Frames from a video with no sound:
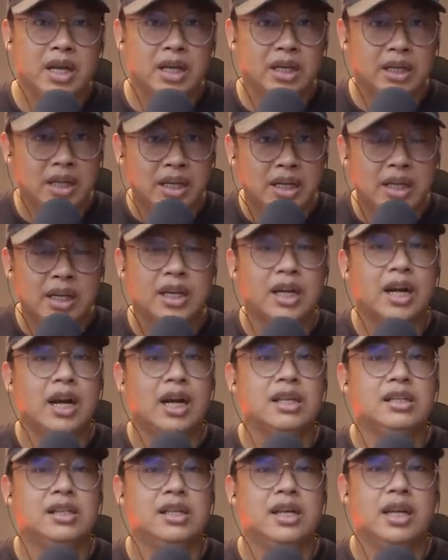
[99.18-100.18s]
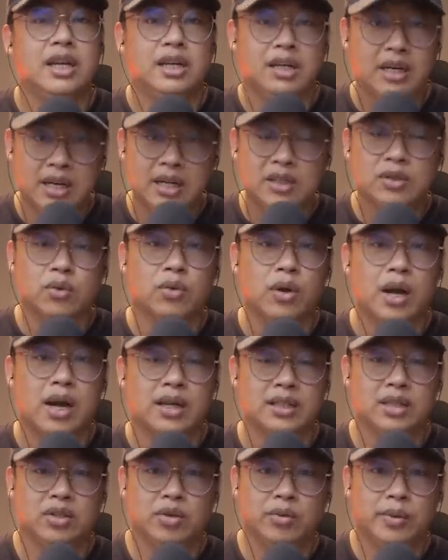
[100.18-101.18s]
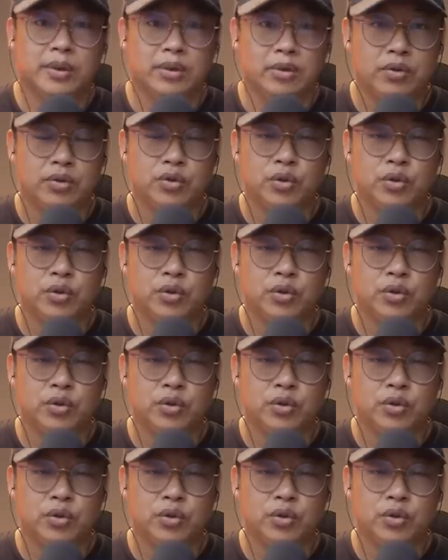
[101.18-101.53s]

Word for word: T. Nazi, Tisu Nazi swim through